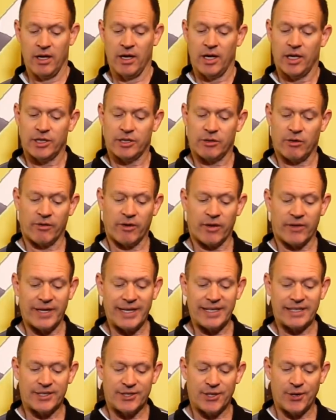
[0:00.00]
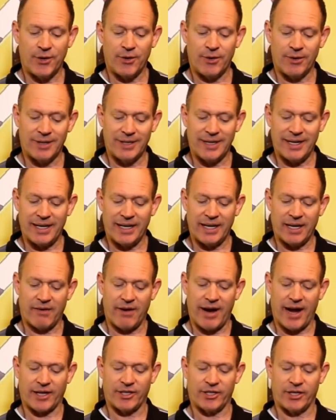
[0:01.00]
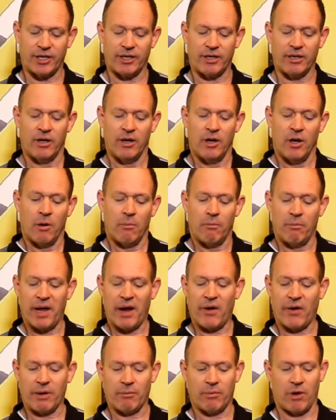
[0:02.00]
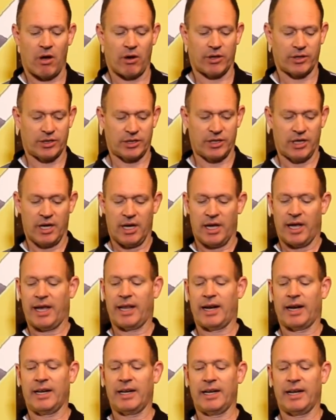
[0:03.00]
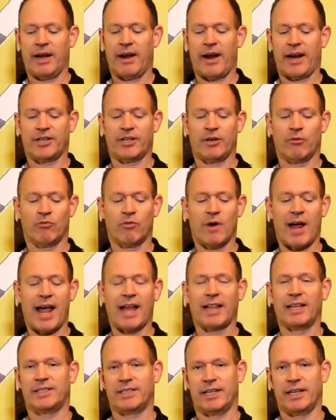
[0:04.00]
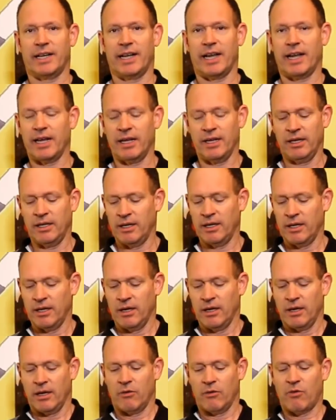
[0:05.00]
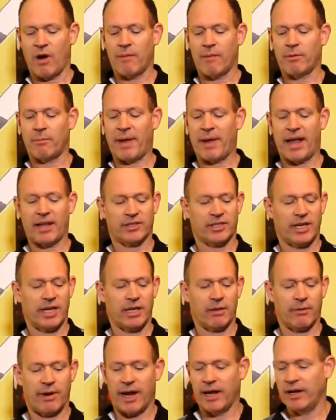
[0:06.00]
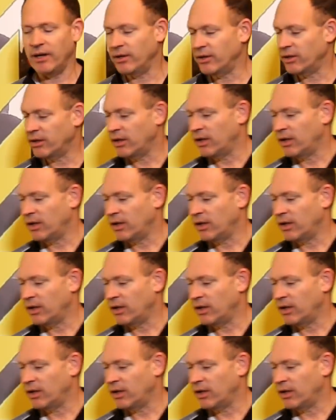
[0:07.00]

So I've got these two linear action bearing blocks and a linear action rail that's in here, rubber mounts either end,